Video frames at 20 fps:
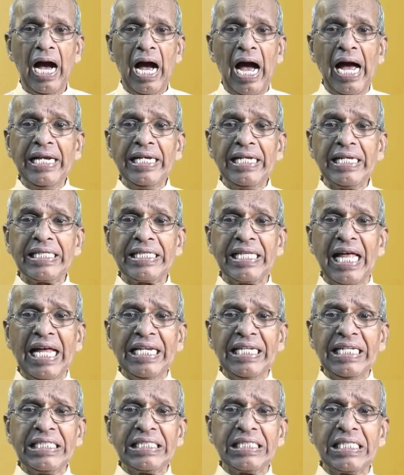And
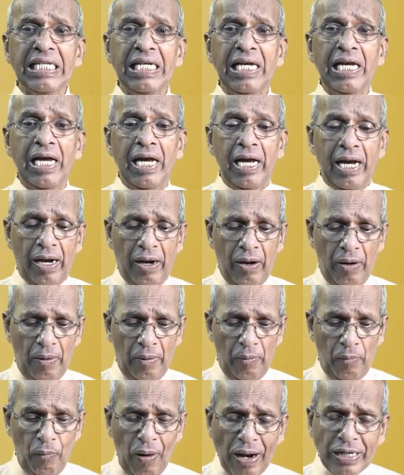that is
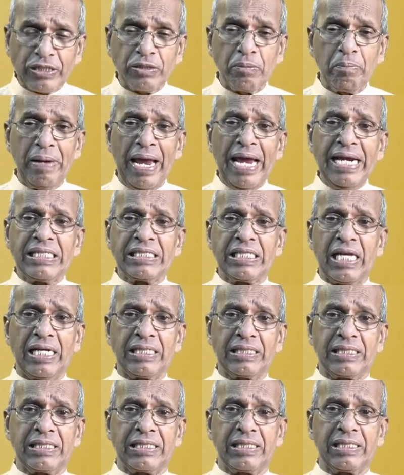what makes
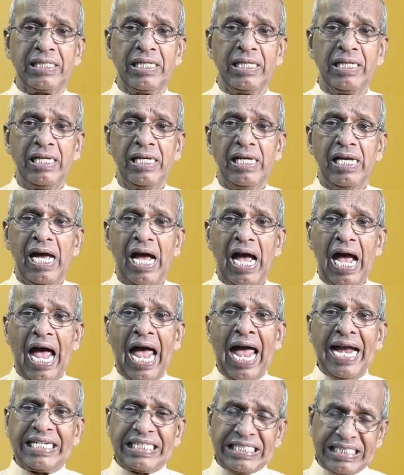us
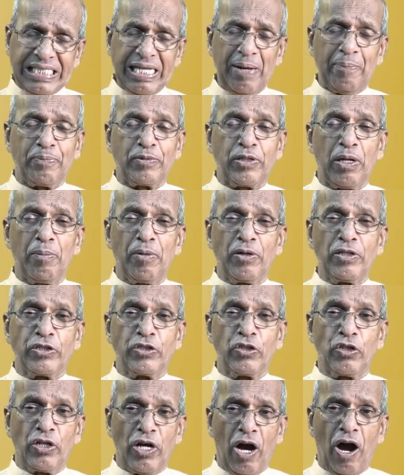acceptable
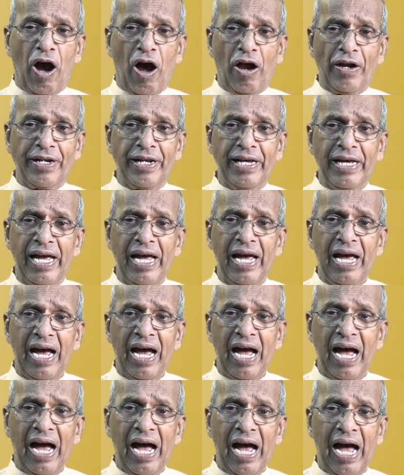to God,
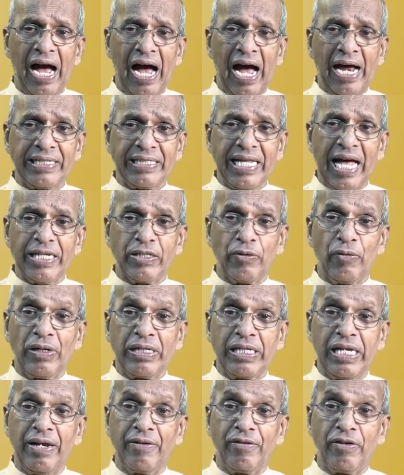and that will
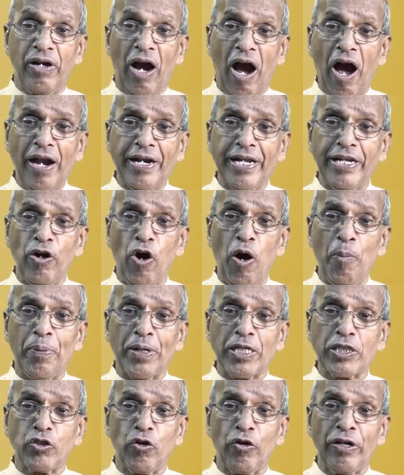give God an
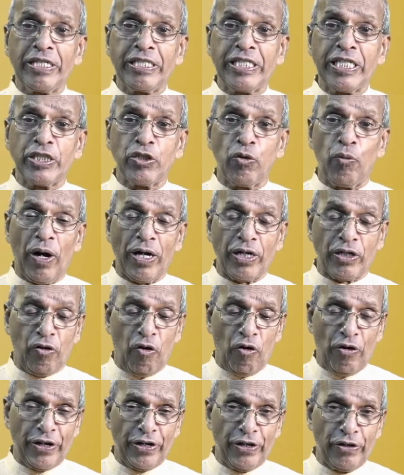opportunity to work
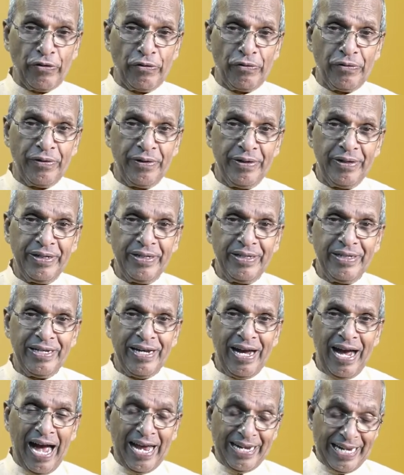on you
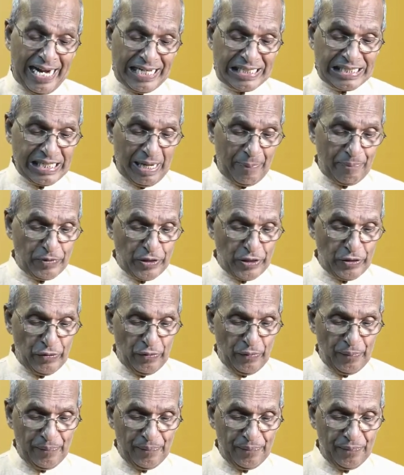and accept
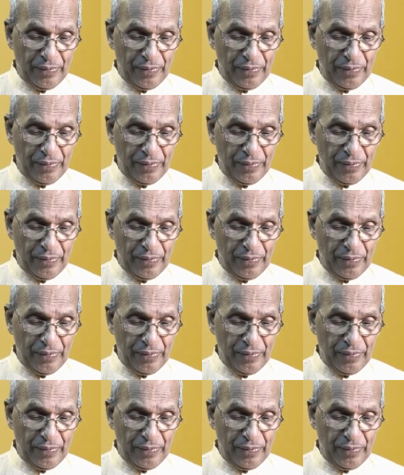you.